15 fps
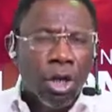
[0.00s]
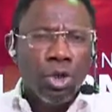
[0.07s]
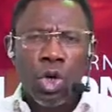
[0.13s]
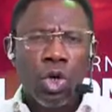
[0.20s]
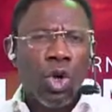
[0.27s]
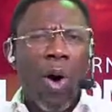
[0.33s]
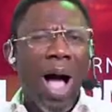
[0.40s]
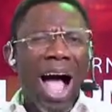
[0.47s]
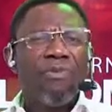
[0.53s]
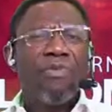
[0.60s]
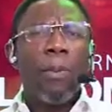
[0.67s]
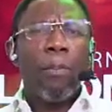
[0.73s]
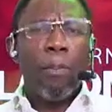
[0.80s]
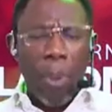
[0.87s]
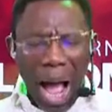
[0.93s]
Do you
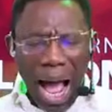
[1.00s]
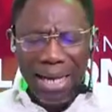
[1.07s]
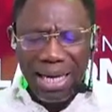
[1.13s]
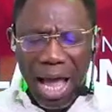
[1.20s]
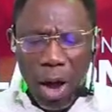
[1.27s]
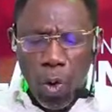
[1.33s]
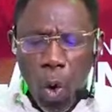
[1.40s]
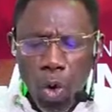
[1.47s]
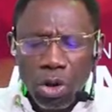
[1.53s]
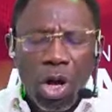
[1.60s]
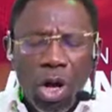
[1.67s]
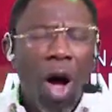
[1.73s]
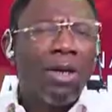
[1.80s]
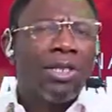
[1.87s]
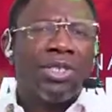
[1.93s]
have a partner who
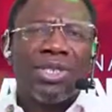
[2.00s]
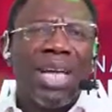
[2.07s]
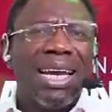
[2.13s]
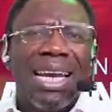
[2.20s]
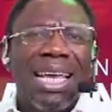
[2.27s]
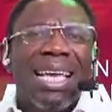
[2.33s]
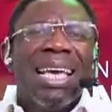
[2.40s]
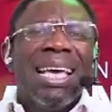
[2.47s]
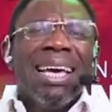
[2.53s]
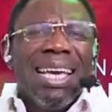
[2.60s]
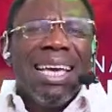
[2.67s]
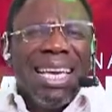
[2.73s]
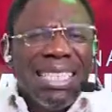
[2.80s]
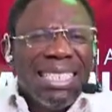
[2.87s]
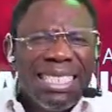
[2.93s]
constantly
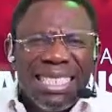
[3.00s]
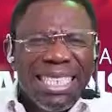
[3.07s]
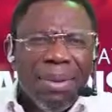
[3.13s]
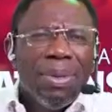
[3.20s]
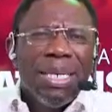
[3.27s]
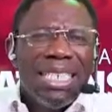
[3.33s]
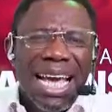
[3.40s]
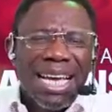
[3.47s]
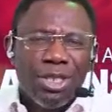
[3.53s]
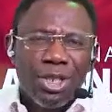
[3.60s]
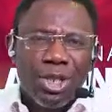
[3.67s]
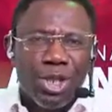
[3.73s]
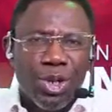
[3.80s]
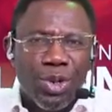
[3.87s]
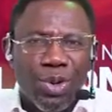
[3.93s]

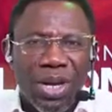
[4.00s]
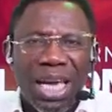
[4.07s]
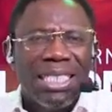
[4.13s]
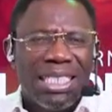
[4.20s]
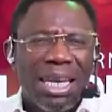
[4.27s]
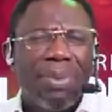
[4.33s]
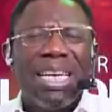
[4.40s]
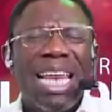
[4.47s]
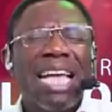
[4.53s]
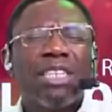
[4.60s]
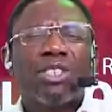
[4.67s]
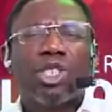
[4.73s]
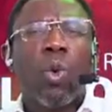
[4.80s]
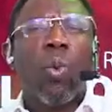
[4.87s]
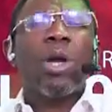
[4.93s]
intimidates you?
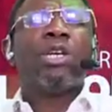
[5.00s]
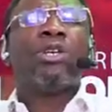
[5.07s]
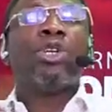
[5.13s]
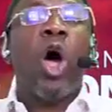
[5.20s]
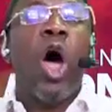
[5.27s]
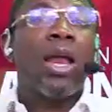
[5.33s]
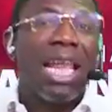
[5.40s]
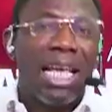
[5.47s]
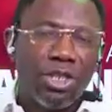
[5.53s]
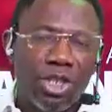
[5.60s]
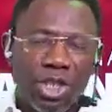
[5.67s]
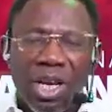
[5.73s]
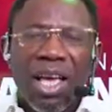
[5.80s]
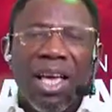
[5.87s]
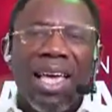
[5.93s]
Intimidates you with
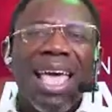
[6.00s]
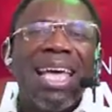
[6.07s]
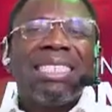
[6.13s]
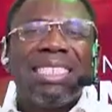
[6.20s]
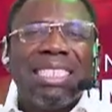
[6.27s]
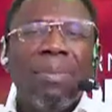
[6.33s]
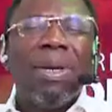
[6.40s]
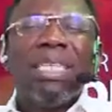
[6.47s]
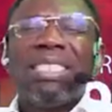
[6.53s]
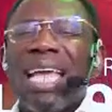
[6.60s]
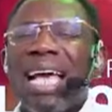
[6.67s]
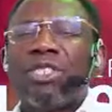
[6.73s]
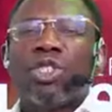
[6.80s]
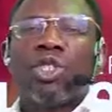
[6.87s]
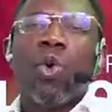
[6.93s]
knowledge,
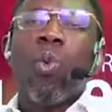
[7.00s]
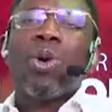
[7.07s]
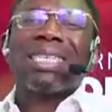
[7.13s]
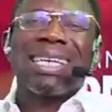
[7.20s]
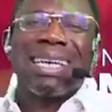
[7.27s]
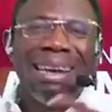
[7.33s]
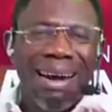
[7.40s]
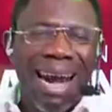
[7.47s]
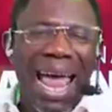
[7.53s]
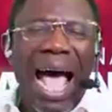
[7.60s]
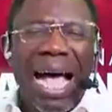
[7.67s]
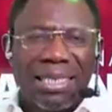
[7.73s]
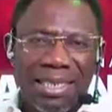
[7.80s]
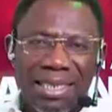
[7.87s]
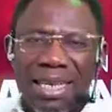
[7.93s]
intimidates you with
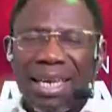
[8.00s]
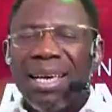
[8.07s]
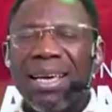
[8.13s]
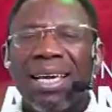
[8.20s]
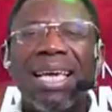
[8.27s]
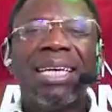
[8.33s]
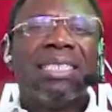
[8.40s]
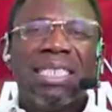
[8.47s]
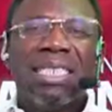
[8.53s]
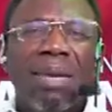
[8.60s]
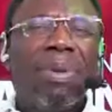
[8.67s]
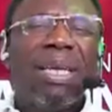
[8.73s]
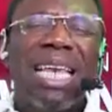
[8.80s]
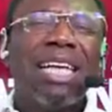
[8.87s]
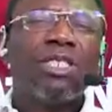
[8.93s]
class,
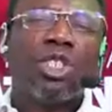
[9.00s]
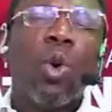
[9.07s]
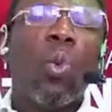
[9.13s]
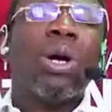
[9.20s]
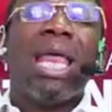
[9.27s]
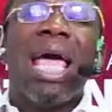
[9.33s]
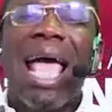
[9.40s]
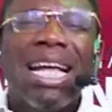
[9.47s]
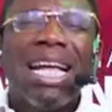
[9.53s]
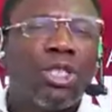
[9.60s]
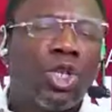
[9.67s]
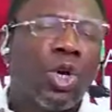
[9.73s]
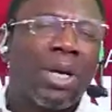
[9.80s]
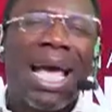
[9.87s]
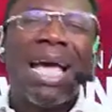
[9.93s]
intimidates you with
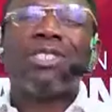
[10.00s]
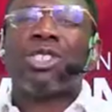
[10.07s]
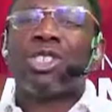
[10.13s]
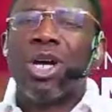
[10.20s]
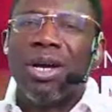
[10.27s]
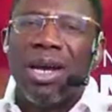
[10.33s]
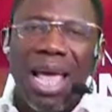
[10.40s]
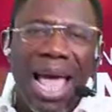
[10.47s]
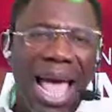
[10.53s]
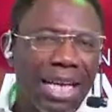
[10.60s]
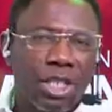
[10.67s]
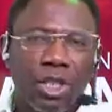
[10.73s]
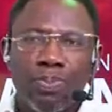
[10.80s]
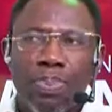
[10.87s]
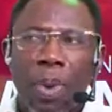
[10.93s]
education,
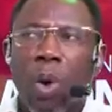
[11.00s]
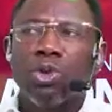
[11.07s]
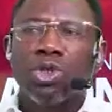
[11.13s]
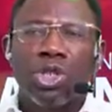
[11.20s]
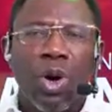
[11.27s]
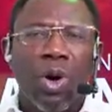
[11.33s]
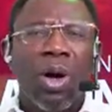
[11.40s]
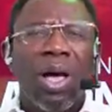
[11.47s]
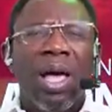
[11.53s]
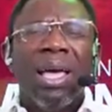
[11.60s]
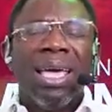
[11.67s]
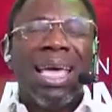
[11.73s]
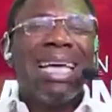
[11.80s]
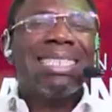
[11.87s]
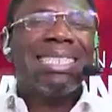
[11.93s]
exposure,
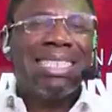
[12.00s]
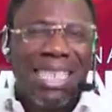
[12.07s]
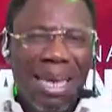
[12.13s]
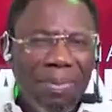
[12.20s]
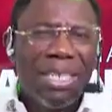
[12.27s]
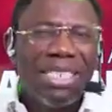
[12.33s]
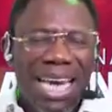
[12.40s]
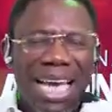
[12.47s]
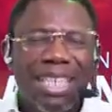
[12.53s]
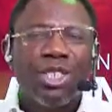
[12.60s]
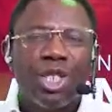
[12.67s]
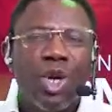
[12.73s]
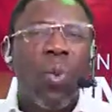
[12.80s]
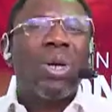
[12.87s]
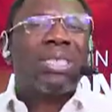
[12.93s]

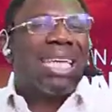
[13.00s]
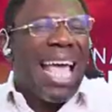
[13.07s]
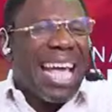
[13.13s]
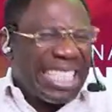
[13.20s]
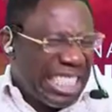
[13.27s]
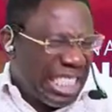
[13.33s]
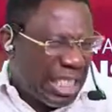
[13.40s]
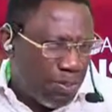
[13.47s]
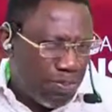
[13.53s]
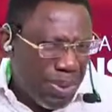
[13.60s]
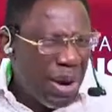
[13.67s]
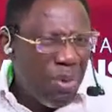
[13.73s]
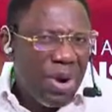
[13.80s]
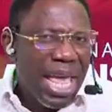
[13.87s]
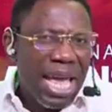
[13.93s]
intimidates you with
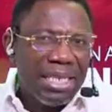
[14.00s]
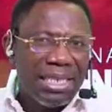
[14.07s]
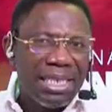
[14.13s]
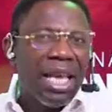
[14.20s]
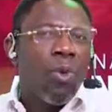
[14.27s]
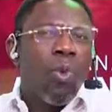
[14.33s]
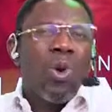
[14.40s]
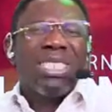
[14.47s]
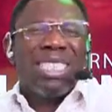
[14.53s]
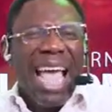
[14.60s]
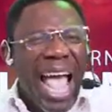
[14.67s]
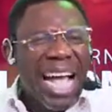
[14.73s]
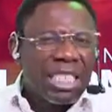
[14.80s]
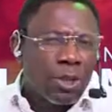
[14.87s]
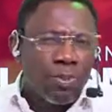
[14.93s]
experience, with
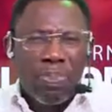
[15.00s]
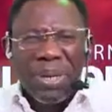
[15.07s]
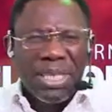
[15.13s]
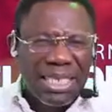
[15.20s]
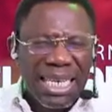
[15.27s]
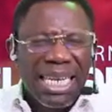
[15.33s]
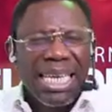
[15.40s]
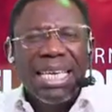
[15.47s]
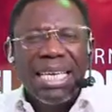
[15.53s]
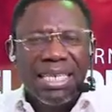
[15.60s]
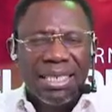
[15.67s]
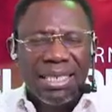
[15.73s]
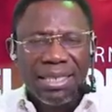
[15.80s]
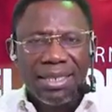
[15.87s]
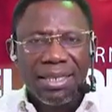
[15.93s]

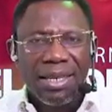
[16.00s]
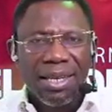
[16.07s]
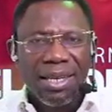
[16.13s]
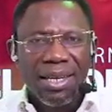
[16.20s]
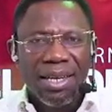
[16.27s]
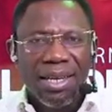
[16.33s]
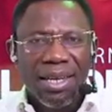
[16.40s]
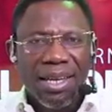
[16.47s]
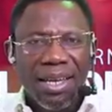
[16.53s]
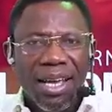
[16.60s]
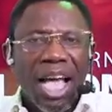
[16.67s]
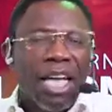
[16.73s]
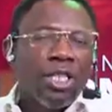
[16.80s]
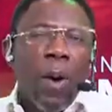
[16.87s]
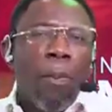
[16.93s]
expertise.
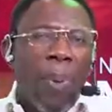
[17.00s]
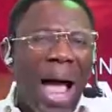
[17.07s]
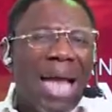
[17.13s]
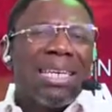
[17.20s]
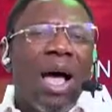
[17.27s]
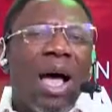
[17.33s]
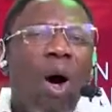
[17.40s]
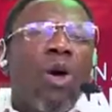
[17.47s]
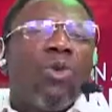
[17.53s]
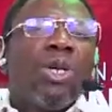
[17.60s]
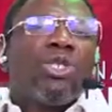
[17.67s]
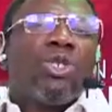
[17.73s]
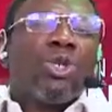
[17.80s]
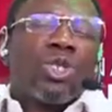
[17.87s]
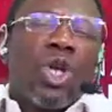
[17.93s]
Your partner
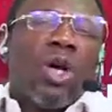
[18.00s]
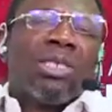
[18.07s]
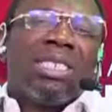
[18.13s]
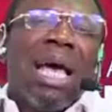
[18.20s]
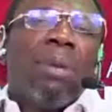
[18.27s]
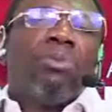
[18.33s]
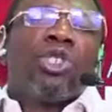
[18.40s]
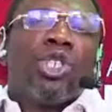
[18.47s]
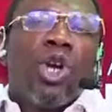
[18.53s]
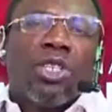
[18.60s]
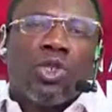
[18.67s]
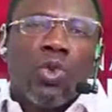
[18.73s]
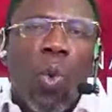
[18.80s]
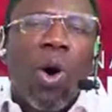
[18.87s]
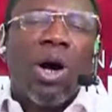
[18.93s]
always uses
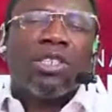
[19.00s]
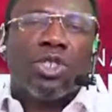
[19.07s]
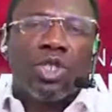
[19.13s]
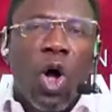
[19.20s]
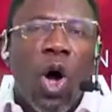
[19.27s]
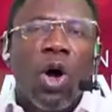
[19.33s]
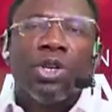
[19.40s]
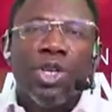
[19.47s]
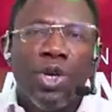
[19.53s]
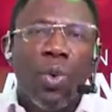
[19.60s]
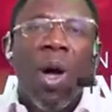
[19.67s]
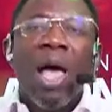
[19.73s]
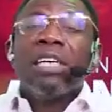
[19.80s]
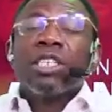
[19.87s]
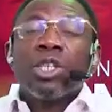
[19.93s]
contemptuous words on
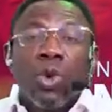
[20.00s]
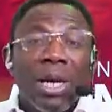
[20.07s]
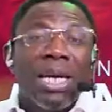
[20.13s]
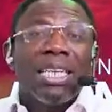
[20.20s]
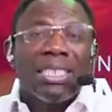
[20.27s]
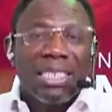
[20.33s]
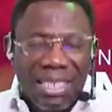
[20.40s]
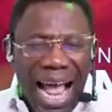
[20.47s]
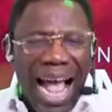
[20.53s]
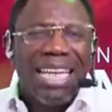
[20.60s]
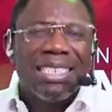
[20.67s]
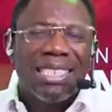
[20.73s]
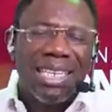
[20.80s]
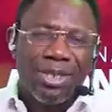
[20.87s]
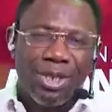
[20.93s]
you,
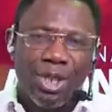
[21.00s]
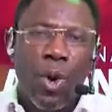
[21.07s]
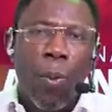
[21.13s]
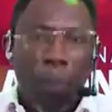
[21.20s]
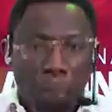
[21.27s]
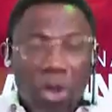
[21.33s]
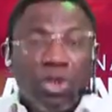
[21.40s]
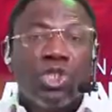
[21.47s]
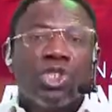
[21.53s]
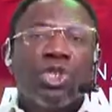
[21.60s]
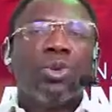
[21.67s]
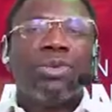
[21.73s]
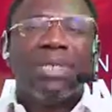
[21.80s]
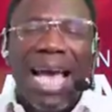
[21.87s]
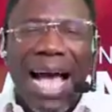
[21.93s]
criticizes you, puts
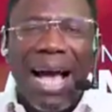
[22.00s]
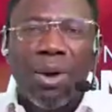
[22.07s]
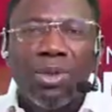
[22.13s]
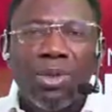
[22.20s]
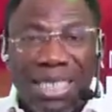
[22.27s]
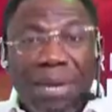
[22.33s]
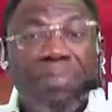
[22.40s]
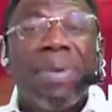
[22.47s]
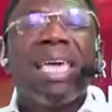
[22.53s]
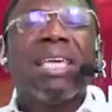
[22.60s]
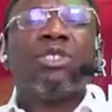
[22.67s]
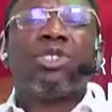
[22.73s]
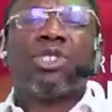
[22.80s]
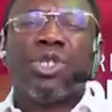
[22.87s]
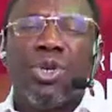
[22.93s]
you down,
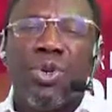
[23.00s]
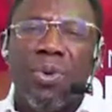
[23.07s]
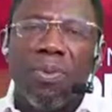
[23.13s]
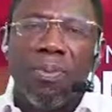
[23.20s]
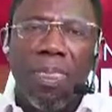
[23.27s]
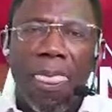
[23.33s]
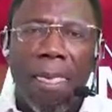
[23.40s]
demeans you.